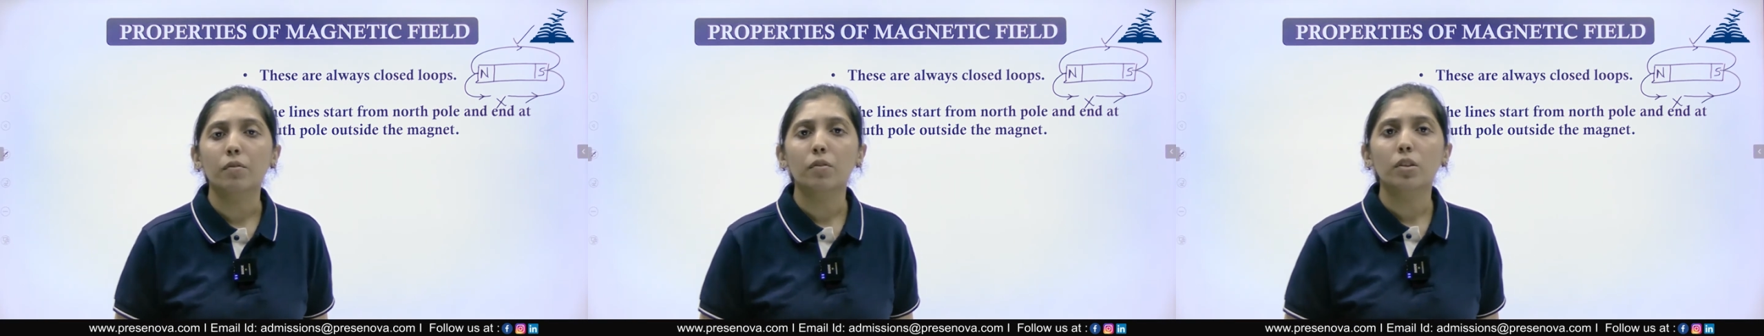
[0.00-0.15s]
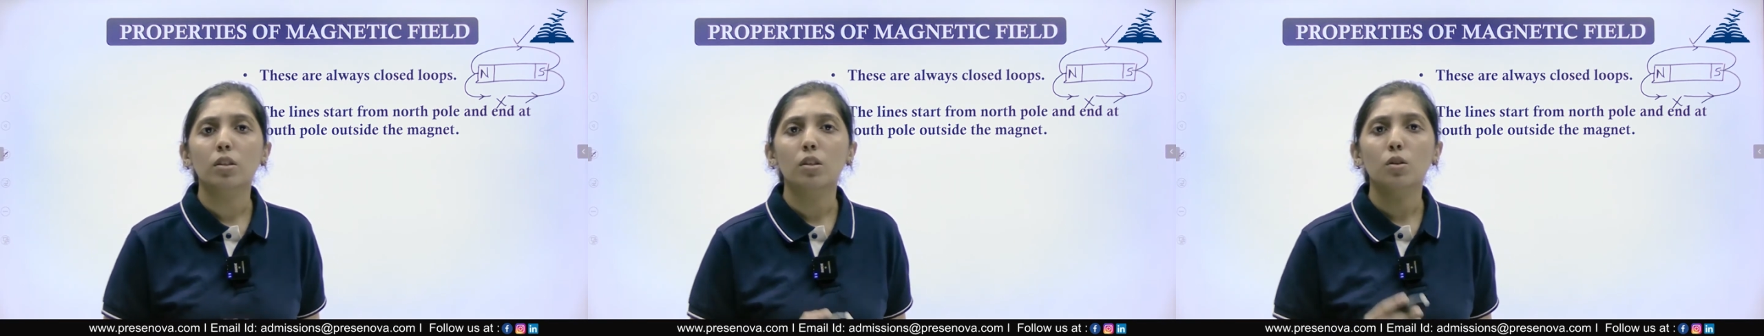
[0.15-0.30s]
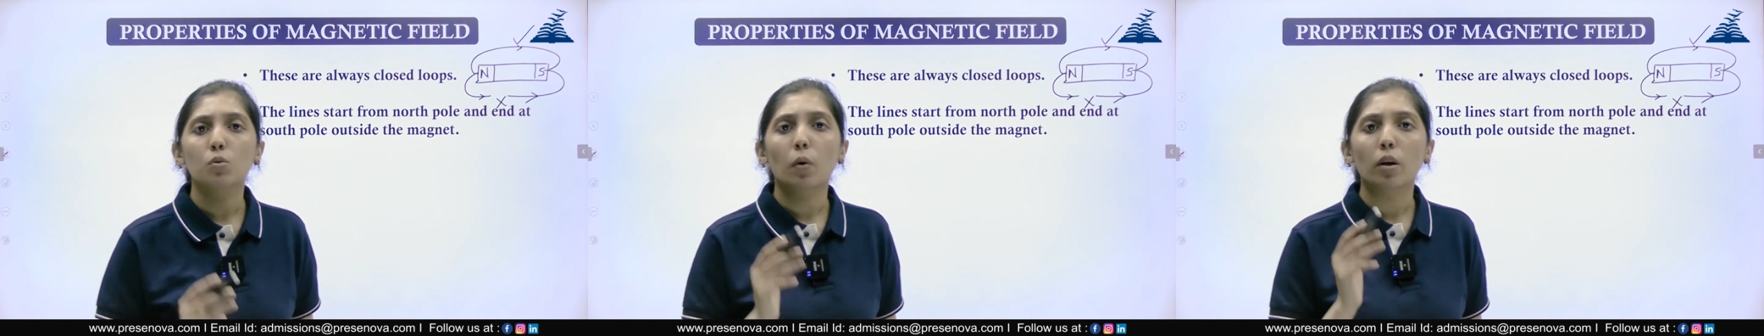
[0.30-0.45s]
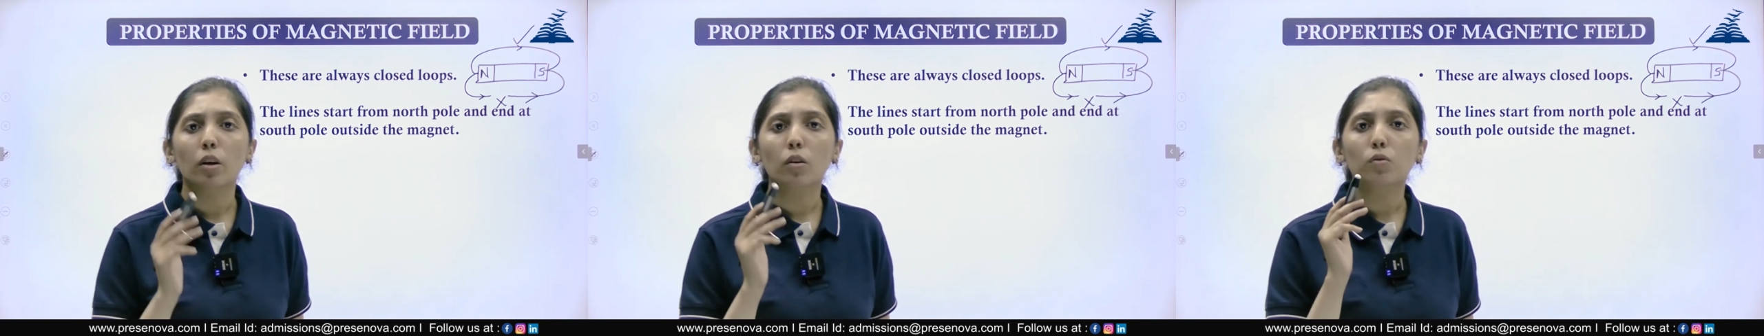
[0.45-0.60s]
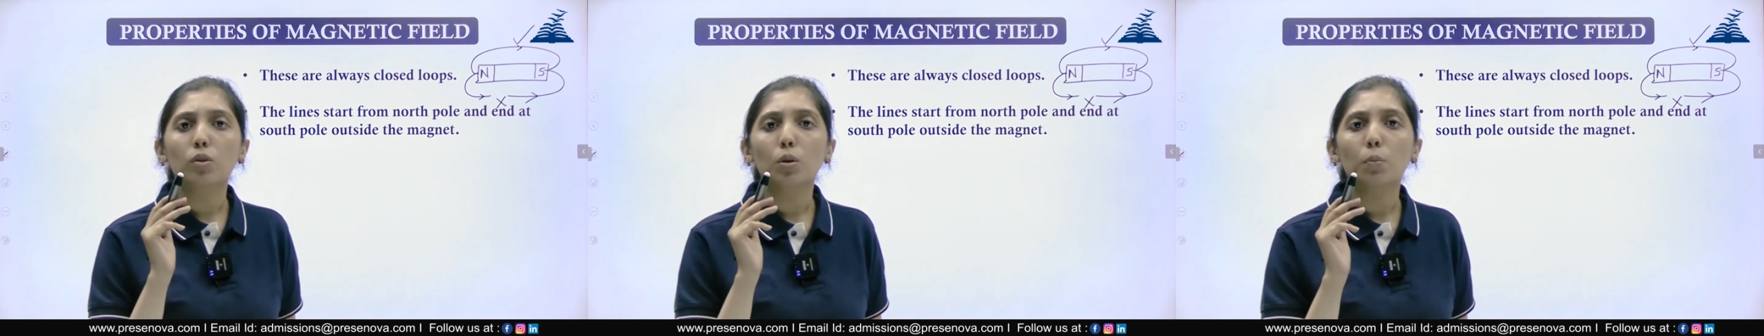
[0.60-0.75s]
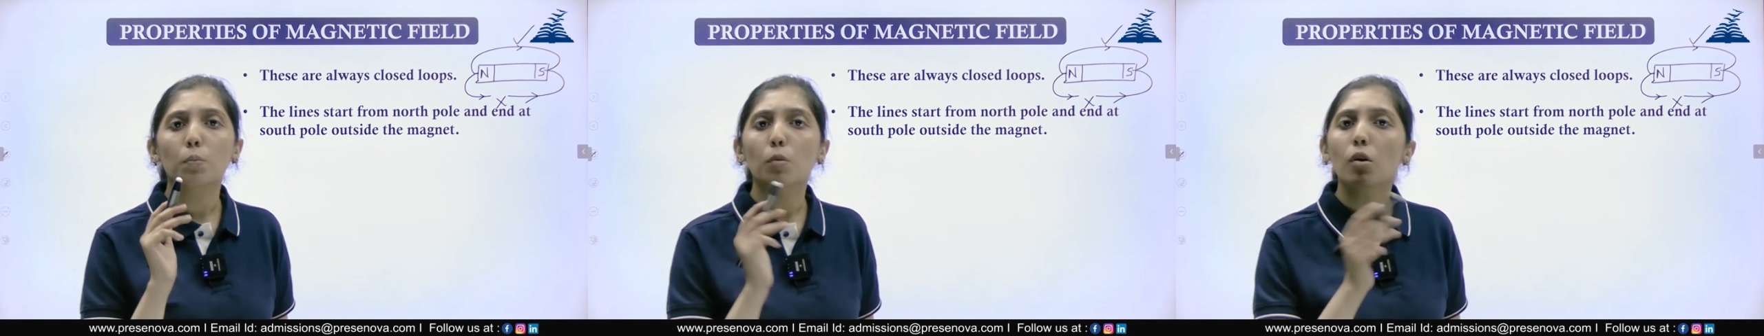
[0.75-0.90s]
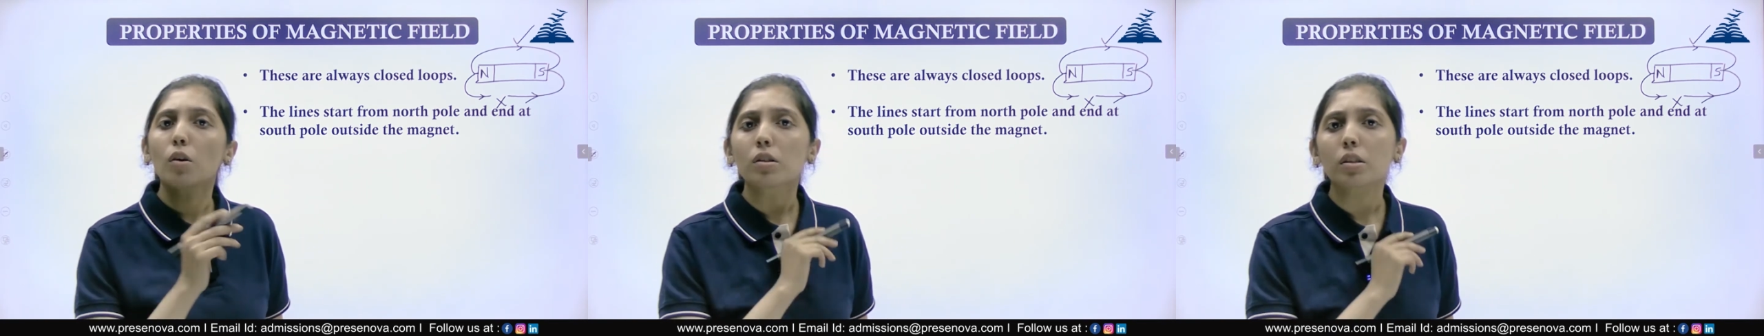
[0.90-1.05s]
which is one of the
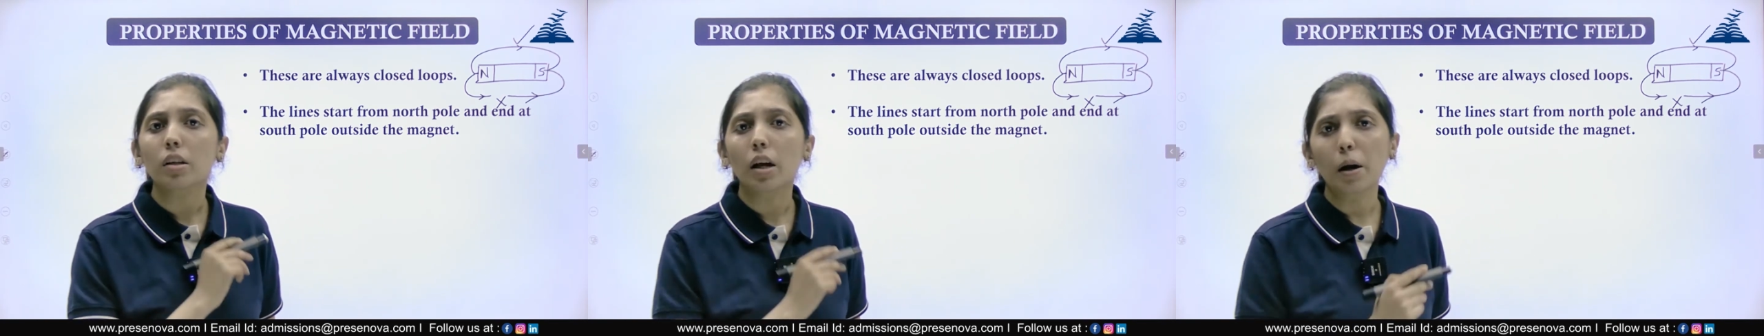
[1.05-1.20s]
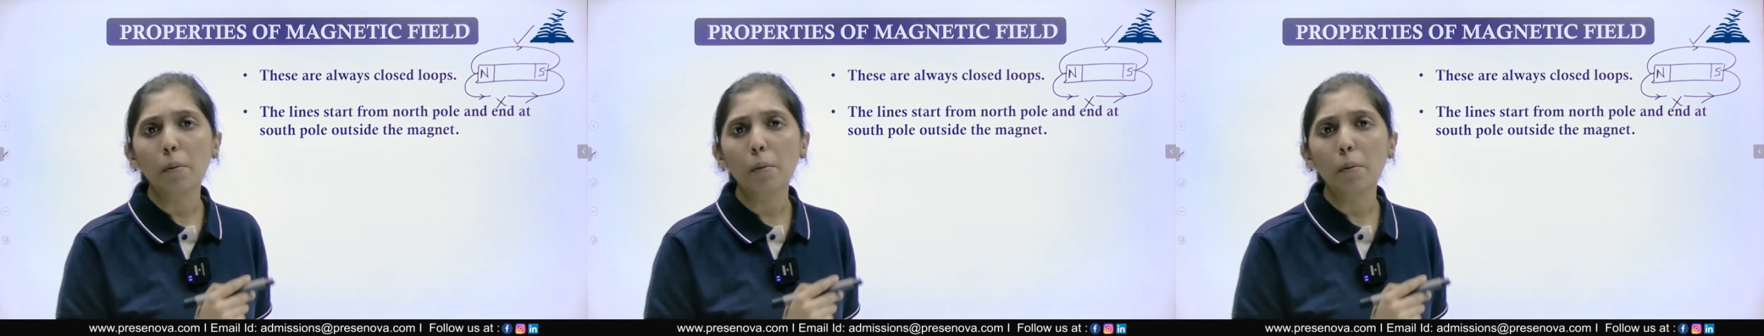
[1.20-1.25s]
most